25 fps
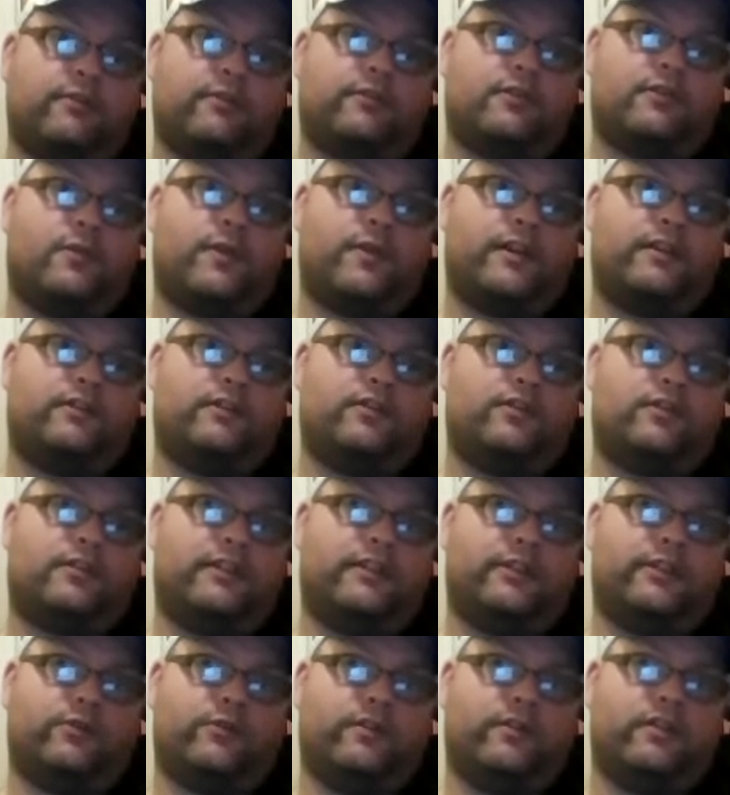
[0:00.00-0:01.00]
so I can just
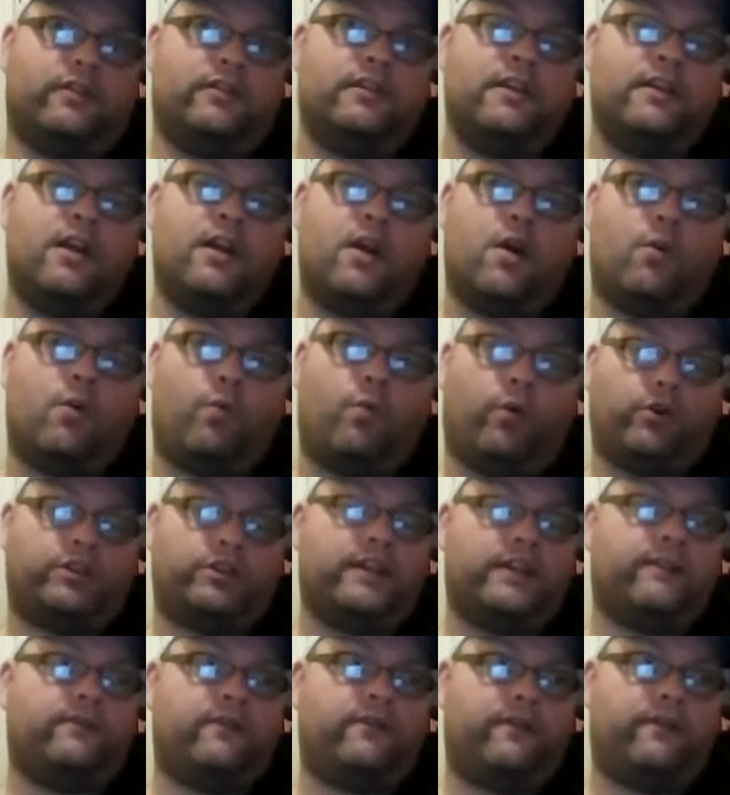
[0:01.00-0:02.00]
literally watch
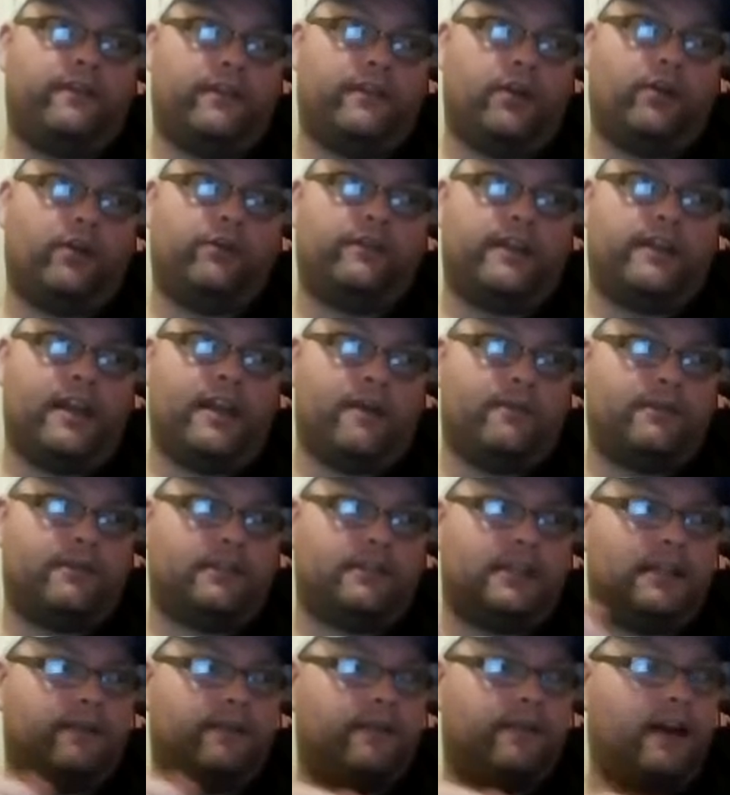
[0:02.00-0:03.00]
everything on there
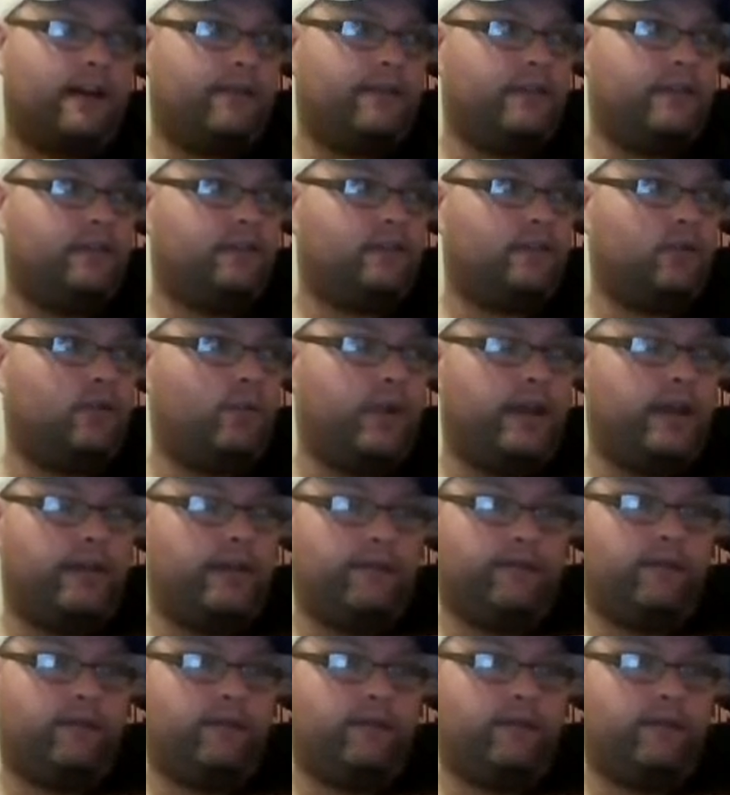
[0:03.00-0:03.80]
instead of having to wait